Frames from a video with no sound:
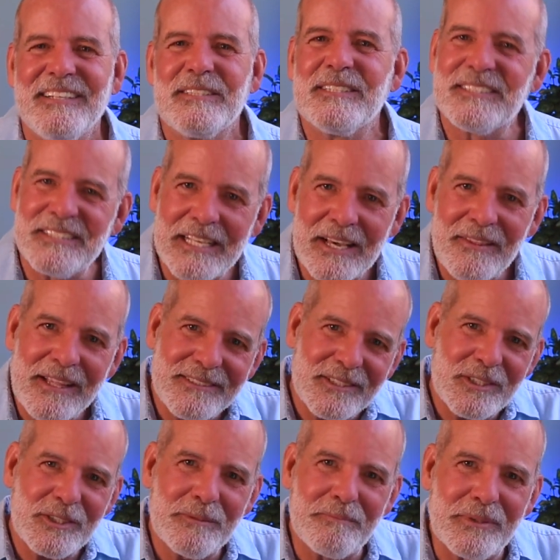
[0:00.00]
You see how that
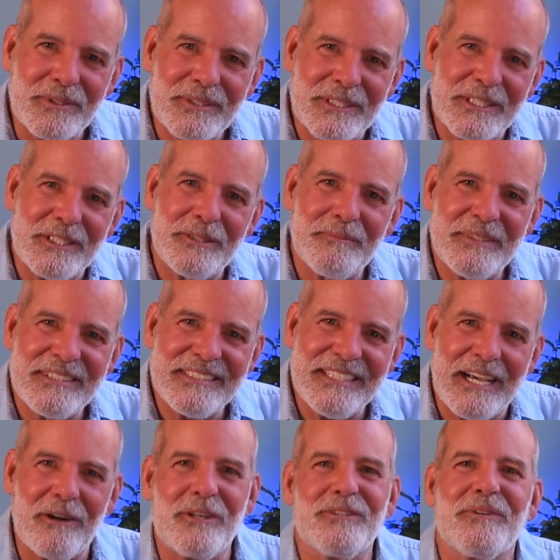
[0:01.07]
starts to build the intimacy,
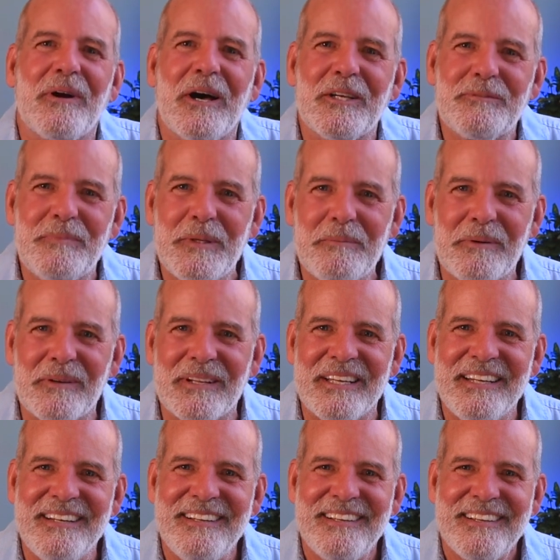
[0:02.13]
how it draws people
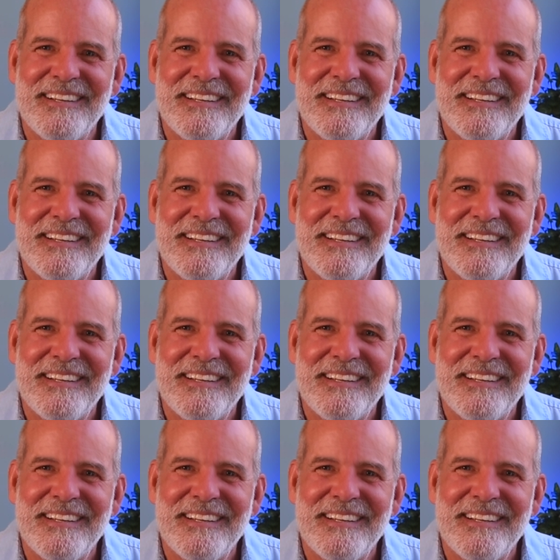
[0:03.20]
in?